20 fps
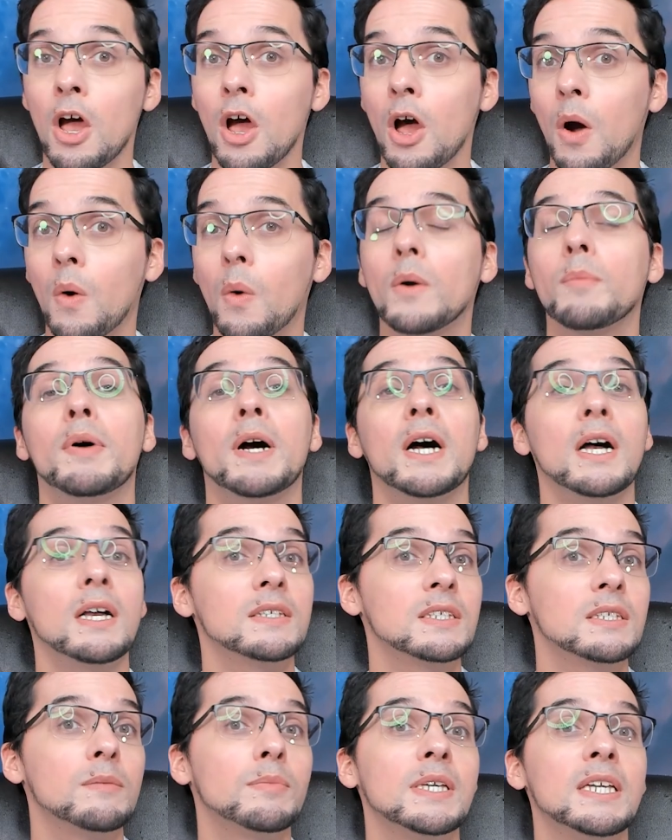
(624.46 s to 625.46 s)
or
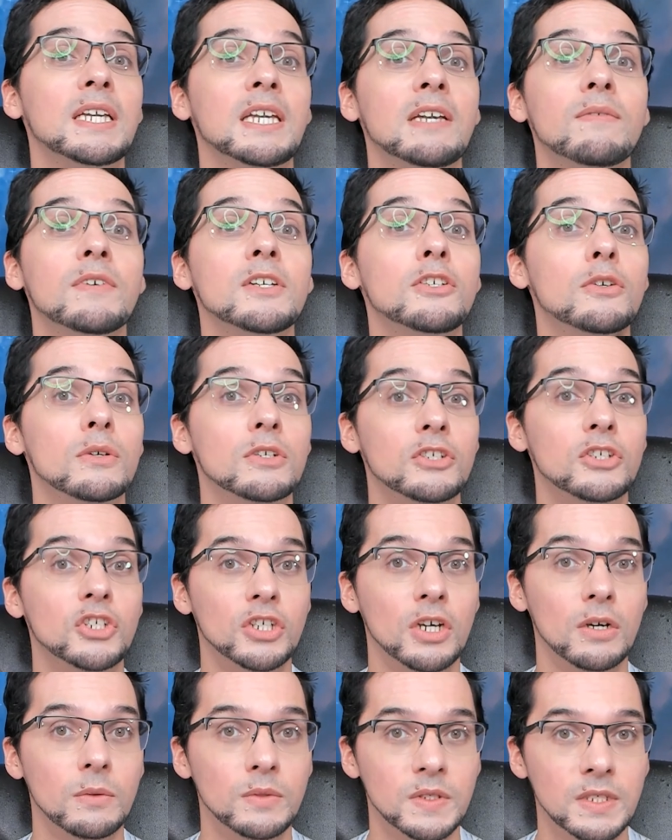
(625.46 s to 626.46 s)
possibly even your
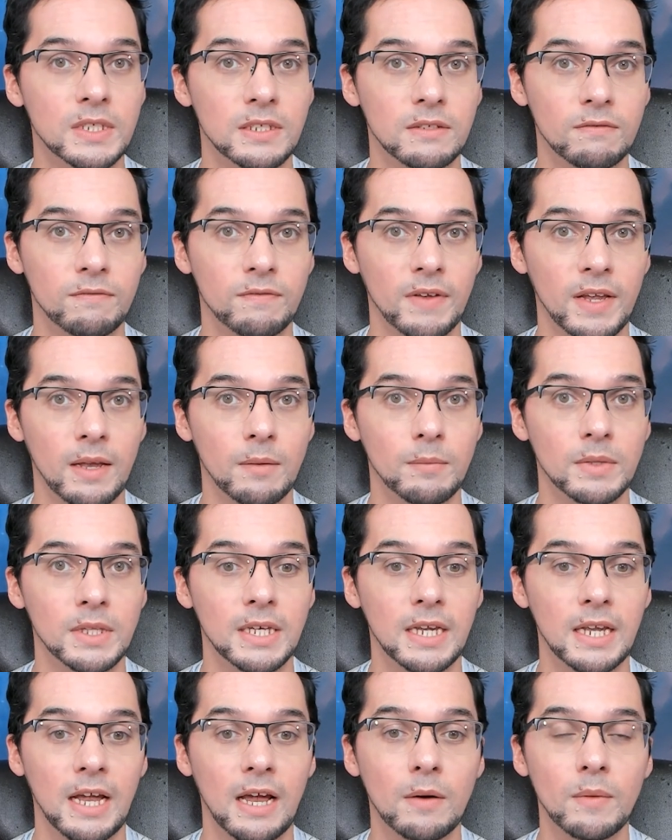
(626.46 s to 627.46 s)
chosen
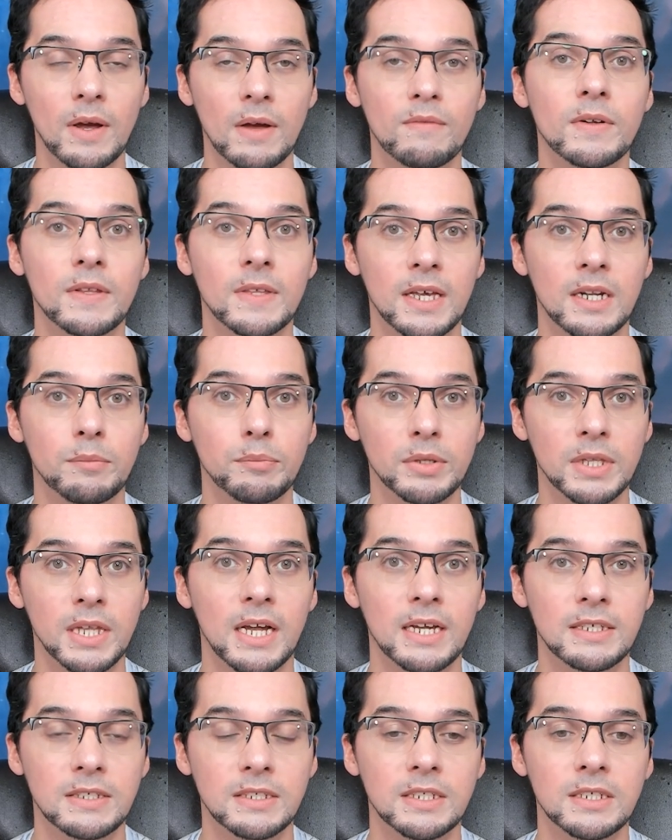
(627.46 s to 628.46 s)
family, however that
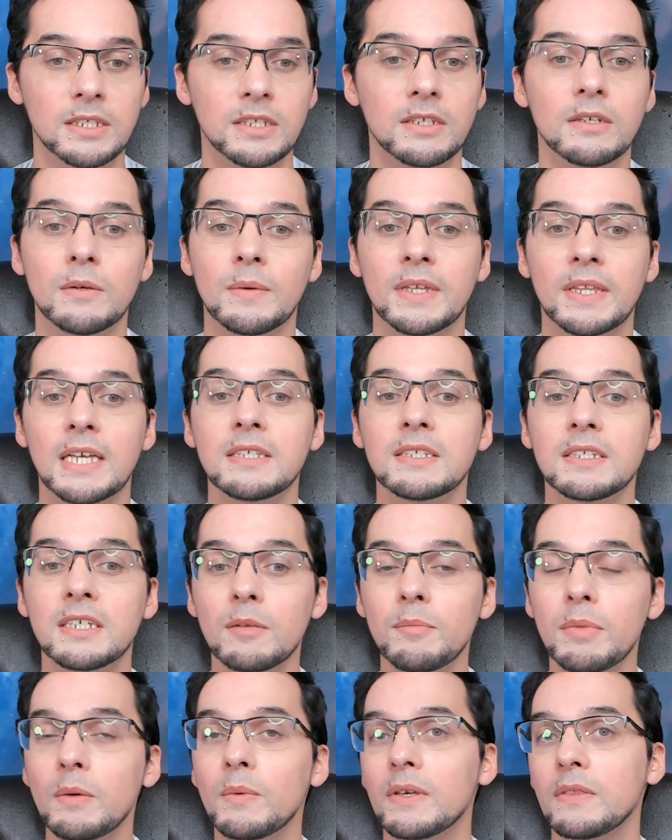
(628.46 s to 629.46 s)
applies to you. And that's going to
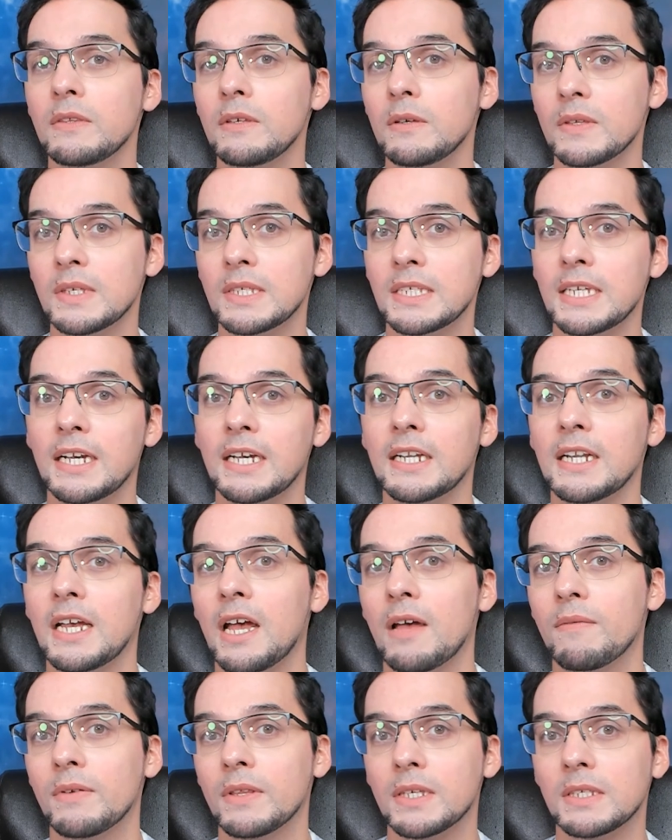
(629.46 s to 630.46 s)
be with you the second
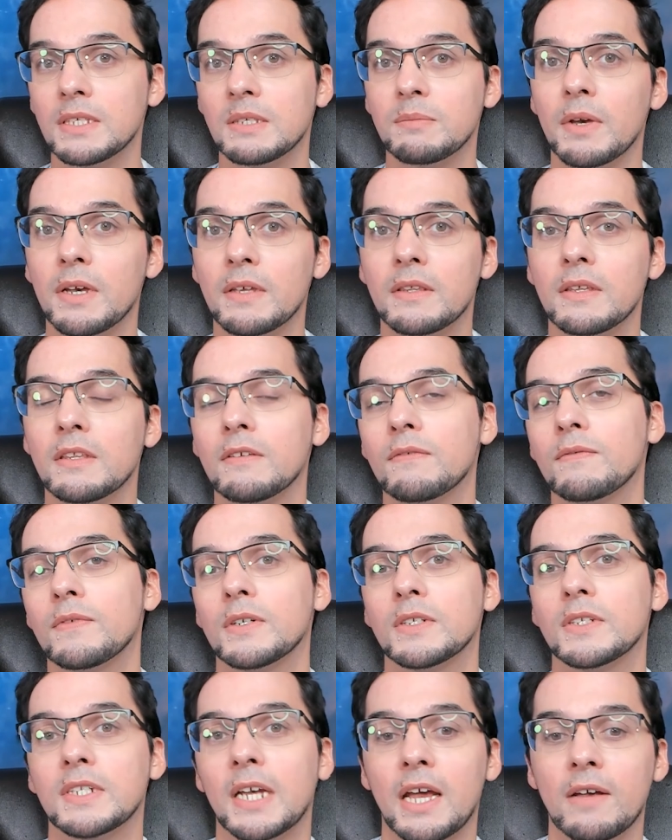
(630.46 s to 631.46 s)
half of this month and the
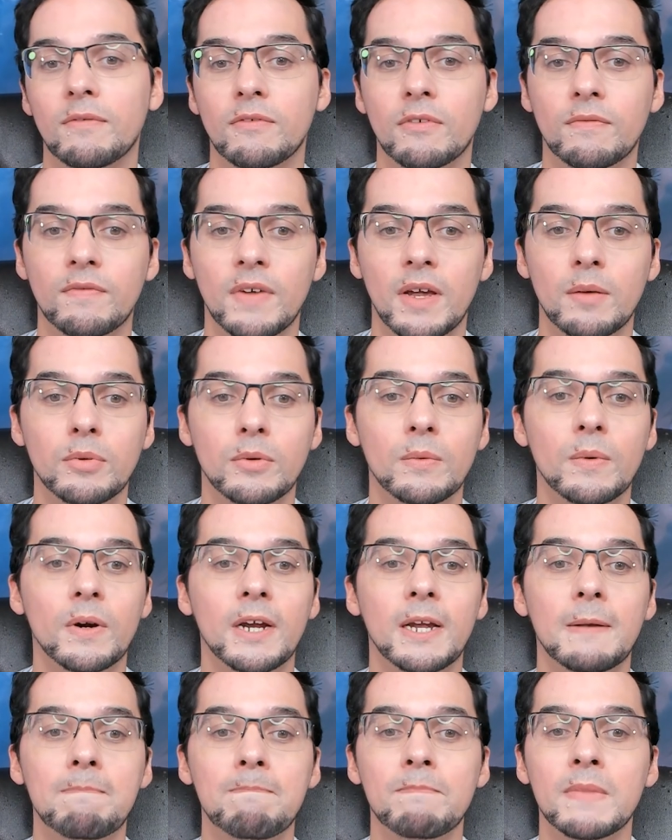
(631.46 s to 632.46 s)
first half of
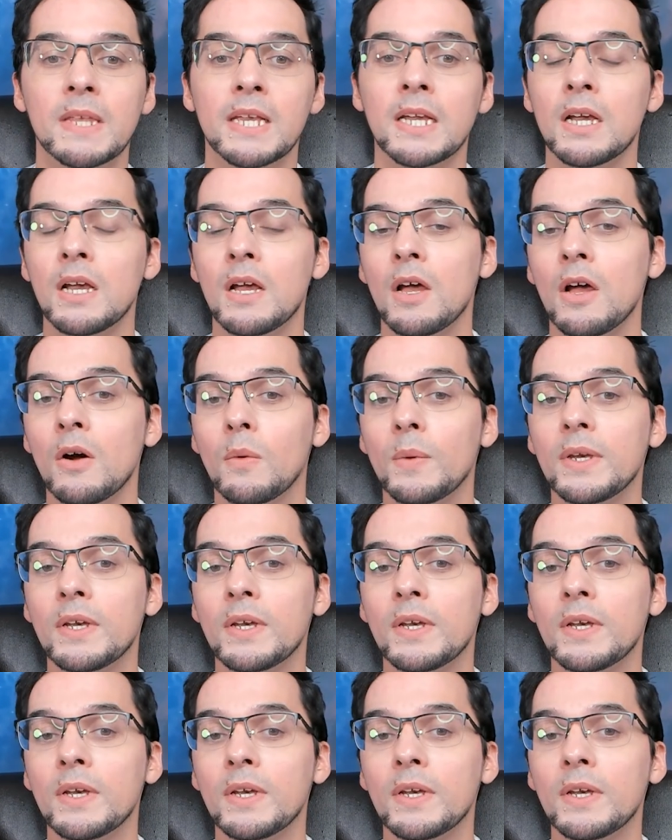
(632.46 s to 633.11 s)
February. We